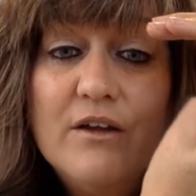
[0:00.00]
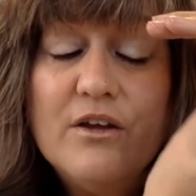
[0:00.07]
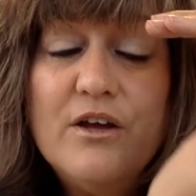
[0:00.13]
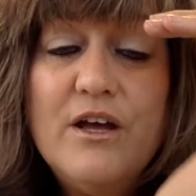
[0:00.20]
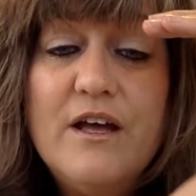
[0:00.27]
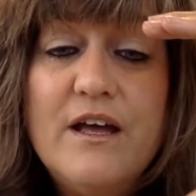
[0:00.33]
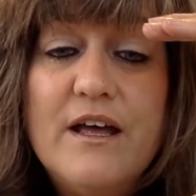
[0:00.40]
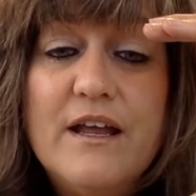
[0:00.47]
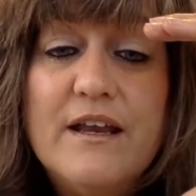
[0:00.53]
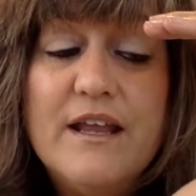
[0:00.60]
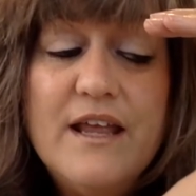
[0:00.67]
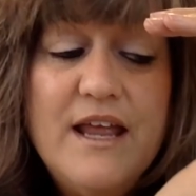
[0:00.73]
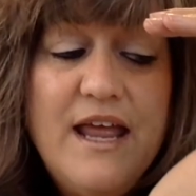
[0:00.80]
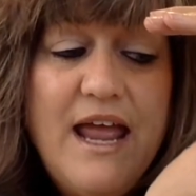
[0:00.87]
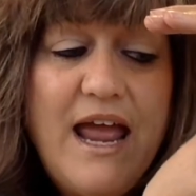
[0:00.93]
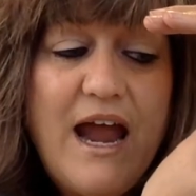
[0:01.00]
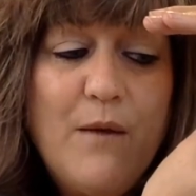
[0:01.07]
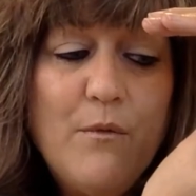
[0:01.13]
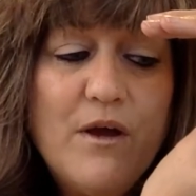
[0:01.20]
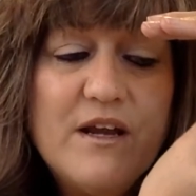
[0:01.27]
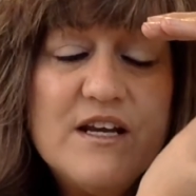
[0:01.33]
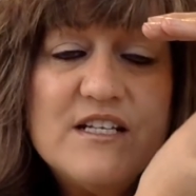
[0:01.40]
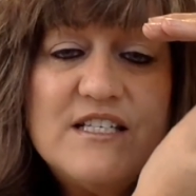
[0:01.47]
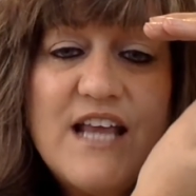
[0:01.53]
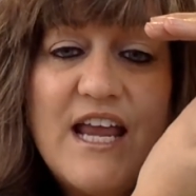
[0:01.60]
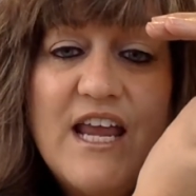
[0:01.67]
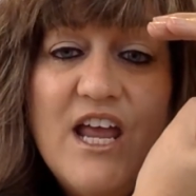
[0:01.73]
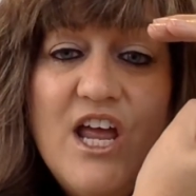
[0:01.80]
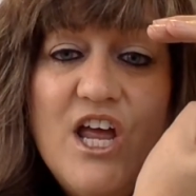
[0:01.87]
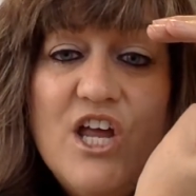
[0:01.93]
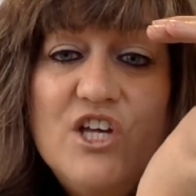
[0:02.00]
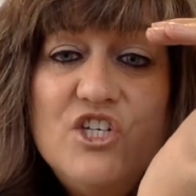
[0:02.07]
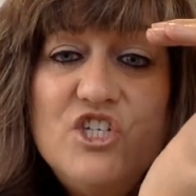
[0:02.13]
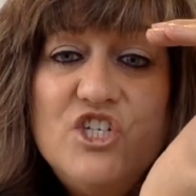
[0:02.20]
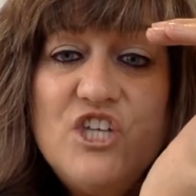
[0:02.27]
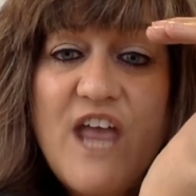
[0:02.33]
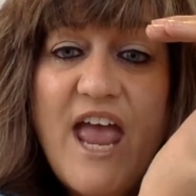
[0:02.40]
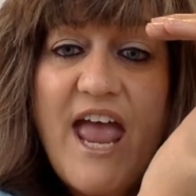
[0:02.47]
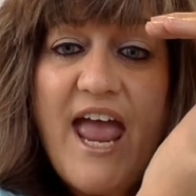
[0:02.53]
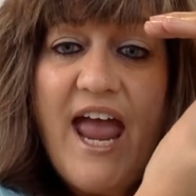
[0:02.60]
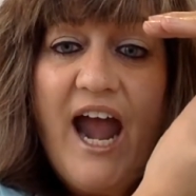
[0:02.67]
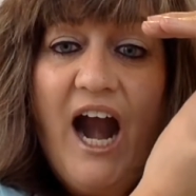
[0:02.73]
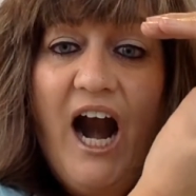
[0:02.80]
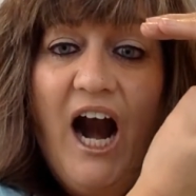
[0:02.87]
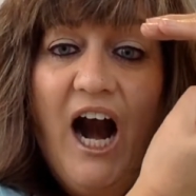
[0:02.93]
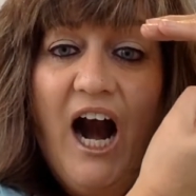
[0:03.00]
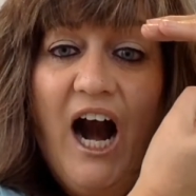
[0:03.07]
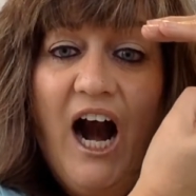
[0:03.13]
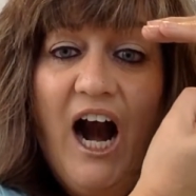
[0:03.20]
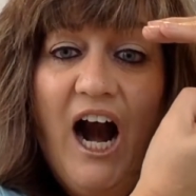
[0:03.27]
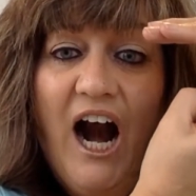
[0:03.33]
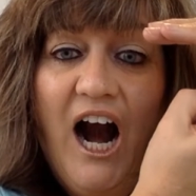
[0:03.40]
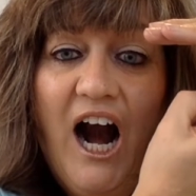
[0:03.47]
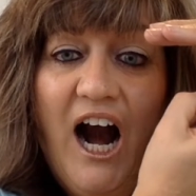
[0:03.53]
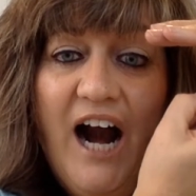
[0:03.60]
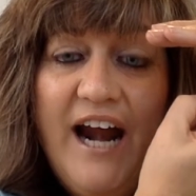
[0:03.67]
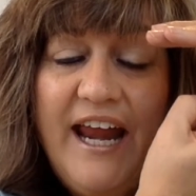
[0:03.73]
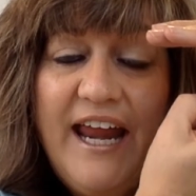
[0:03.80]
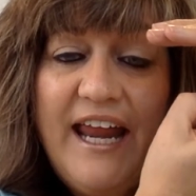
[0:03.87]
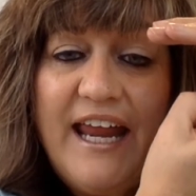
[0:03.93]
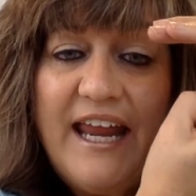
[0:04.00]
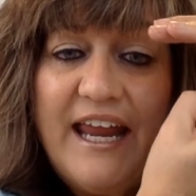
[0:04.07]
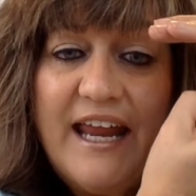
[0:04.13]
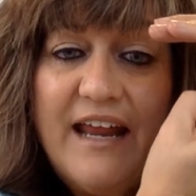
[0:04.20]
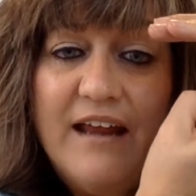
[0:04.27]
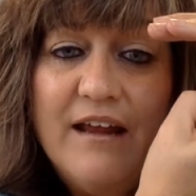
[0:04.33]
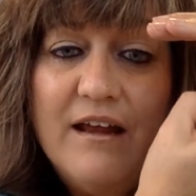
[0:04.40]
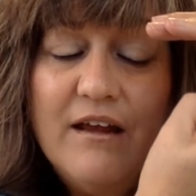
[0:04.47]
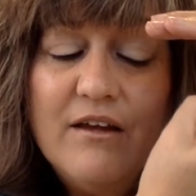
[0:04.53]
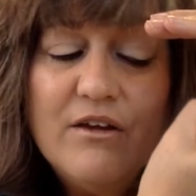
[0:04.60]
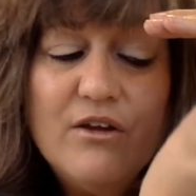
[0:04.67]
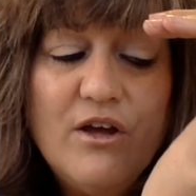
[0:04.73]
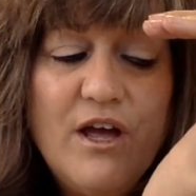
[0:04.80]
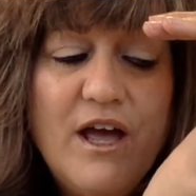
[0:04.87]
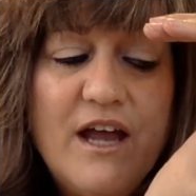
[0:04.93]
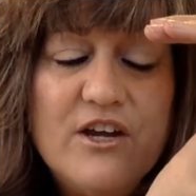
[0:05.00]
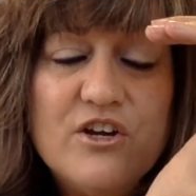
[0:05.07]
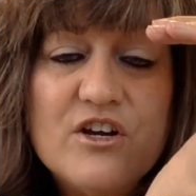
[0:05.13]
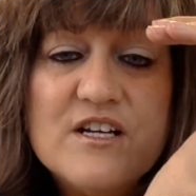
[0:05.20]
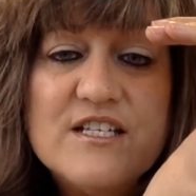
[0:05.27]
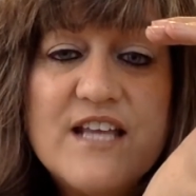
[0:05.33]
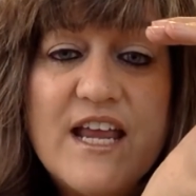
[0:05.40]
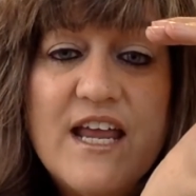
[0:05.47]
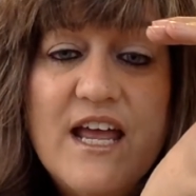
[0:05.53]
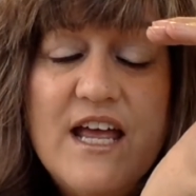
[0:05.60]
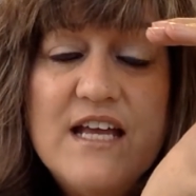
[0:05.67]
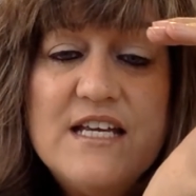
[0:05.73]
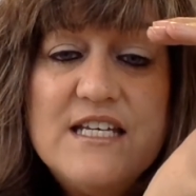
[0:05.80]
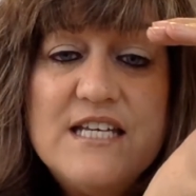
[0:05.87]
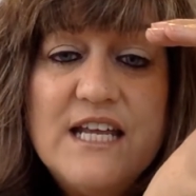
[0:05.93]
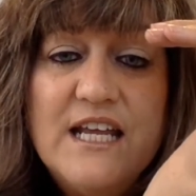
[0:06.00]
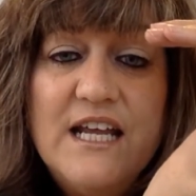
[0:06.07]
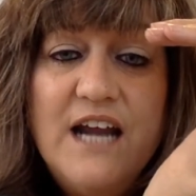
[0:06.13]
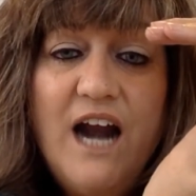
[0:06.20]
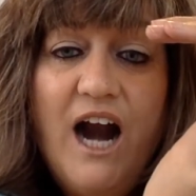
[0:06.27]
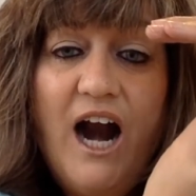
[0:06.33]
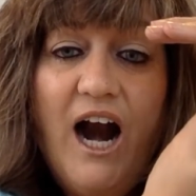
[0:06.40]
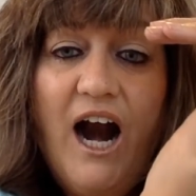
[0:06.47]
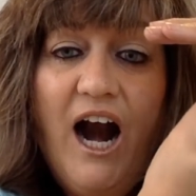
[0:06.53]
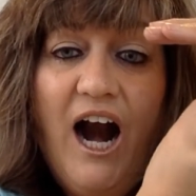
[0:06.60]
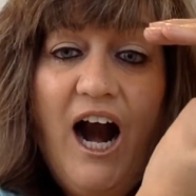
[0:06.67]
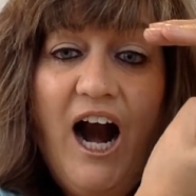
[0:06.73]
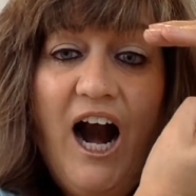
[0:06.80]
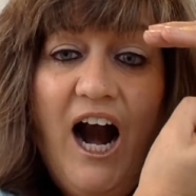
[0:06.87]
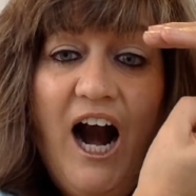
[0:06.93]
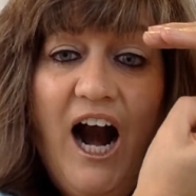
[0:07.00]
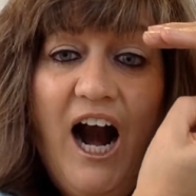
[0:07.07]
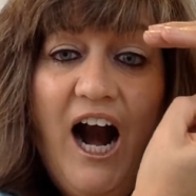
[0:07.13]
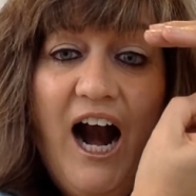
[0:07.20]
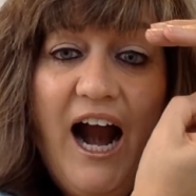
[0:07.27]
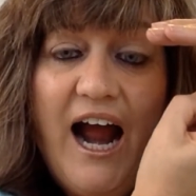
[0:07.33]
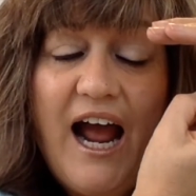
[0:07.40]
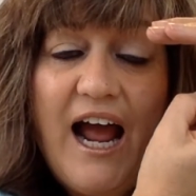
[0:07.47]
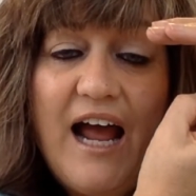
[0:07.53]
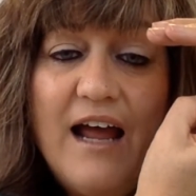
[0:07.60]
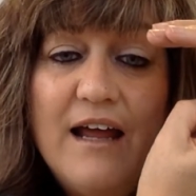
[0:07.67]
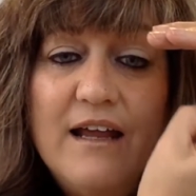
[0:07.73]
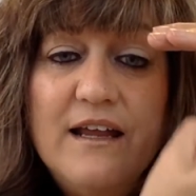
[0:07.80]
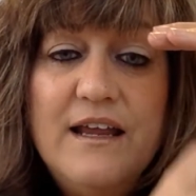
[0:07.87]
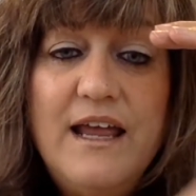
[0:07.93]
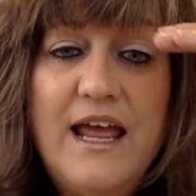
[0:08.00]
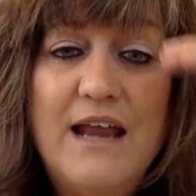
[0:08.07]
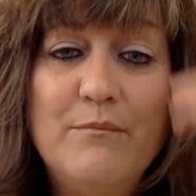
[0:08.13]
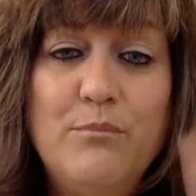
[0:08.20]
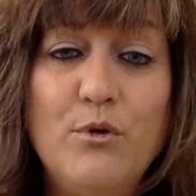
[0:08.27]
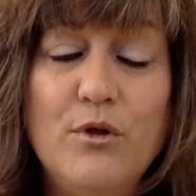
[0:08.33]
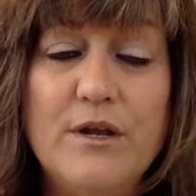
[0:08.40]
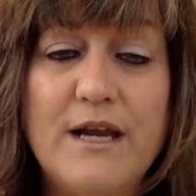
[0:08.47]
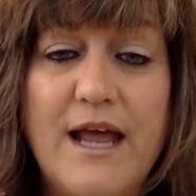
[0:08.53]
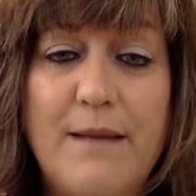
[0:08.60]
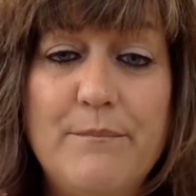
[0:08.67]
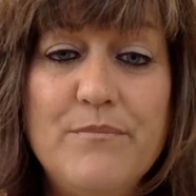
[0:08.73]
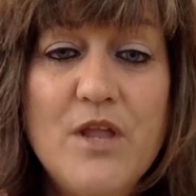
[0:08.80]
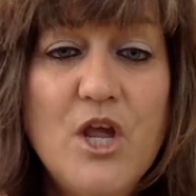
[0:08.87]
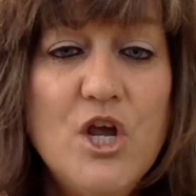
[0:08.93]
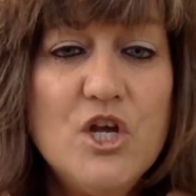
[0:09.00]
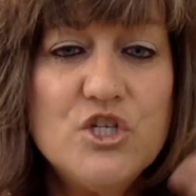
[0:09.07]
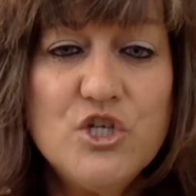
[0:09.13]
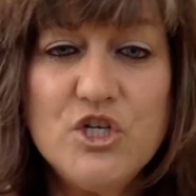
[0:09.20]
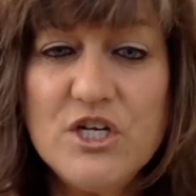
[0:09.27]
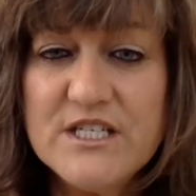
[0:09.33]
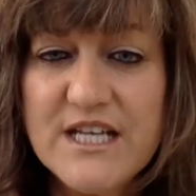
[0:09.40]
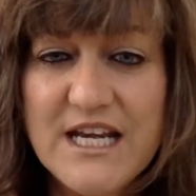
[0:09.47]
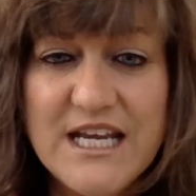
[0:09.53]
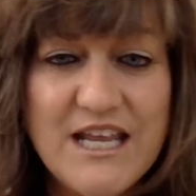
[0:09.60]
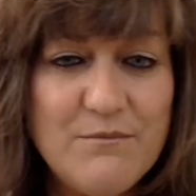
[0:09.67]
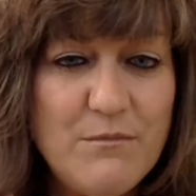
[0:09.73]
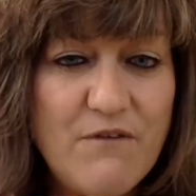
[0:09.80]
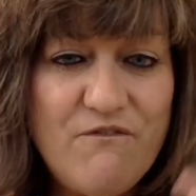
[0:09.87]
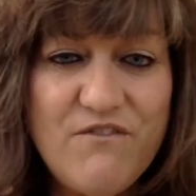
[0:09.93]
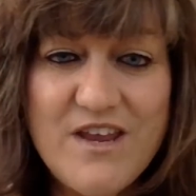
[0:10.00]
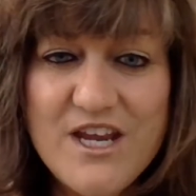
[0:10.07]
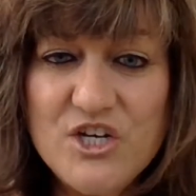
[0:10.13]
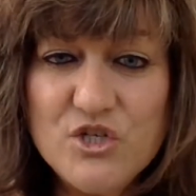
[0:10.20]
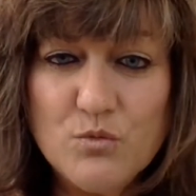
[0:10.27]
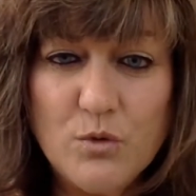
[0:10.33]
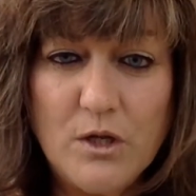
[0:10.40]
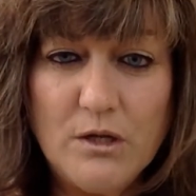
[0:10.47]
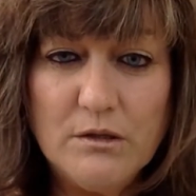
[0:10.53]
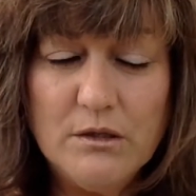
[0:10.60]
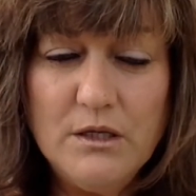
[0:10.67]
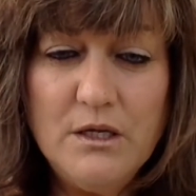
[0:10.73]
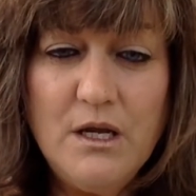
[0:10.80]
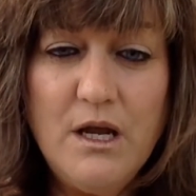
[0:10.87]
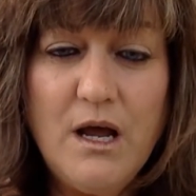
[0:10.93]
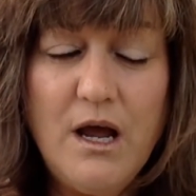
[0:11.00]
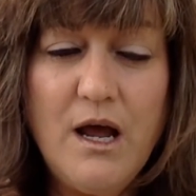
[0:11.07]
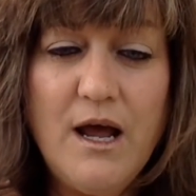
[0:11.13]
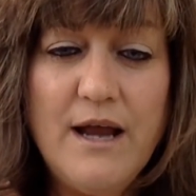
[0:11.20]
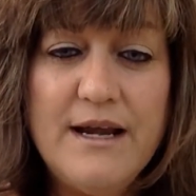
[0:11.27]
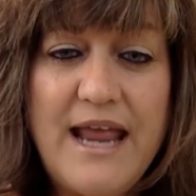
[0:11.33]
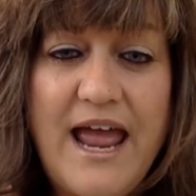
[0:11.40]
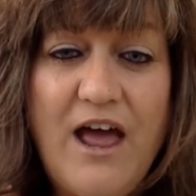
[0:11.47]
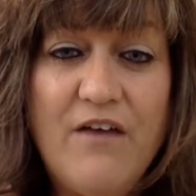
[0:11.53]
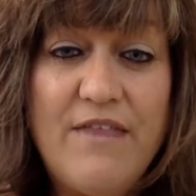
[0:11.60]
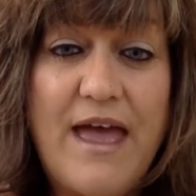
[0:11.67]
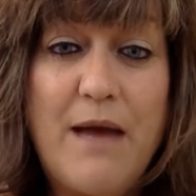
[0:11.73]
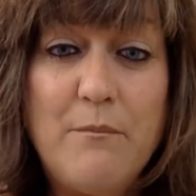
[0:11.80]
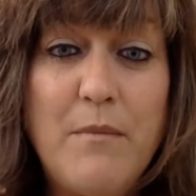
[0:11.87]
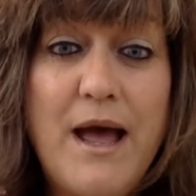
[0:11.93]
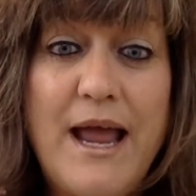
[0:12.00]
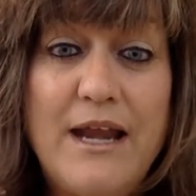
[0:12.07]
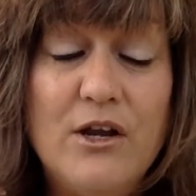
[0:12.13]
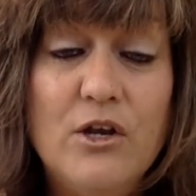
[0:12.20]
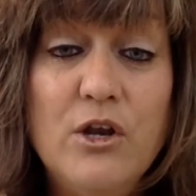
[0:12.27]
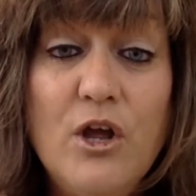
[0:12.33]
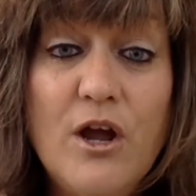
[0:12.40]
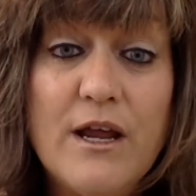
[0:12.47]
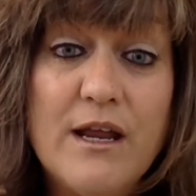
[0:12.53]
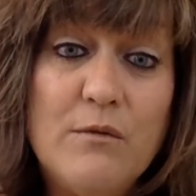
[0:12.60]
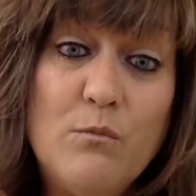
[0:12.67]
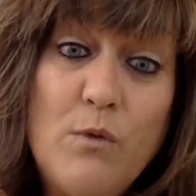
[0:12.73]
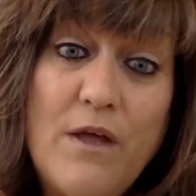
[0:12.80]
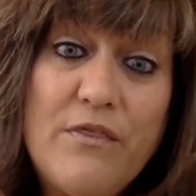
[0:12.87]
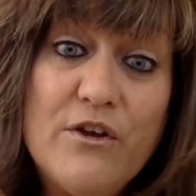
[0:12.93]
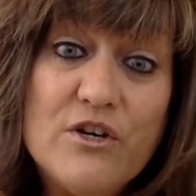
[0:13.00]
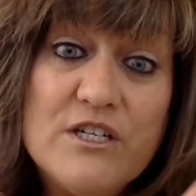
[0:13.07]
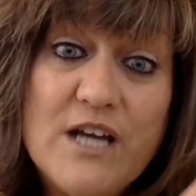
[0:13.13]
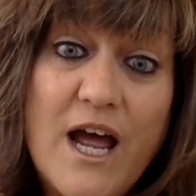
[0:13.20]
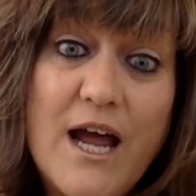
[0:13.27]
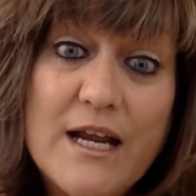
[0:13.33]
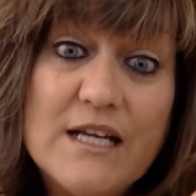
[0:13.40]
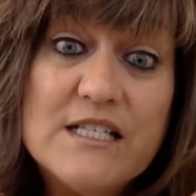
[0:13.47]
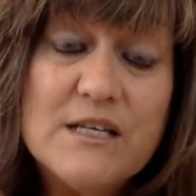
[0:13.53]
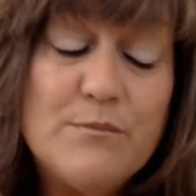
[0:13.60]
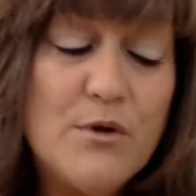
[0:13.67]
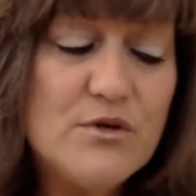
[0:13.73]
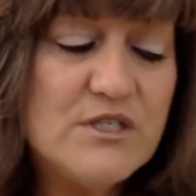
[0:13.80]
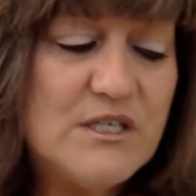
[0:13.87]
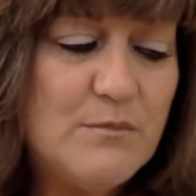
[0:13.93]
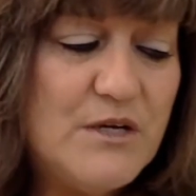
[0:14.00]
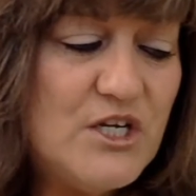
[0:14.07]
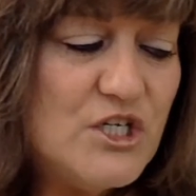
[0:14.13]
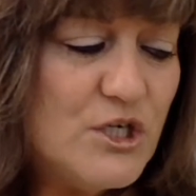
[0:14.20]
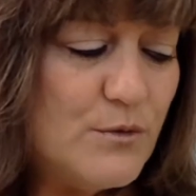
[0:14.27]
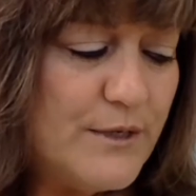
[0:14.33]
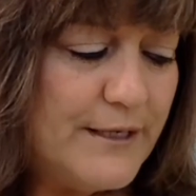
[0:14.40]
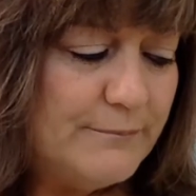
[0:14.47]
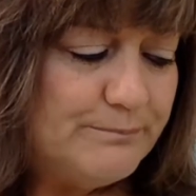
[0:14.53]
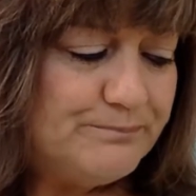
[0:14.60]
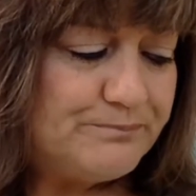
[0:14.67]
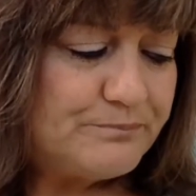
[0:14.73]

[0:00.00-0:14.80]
Good. And we're going to say cherry. Good. You're going to say truck and pull it up. So you're just going to give them a visual on how that might look and what their tongue is supposed to be doing.